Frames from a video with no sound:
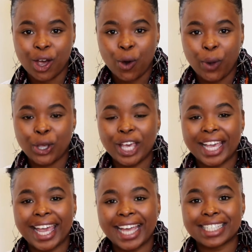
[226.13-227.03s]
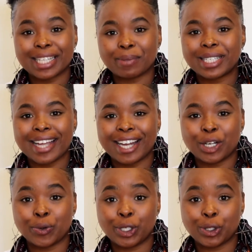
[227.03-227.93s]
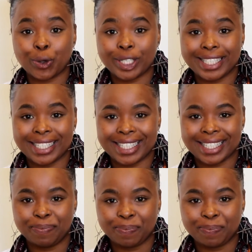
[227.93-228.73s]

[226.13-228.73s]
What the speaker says: where you can get some study resources.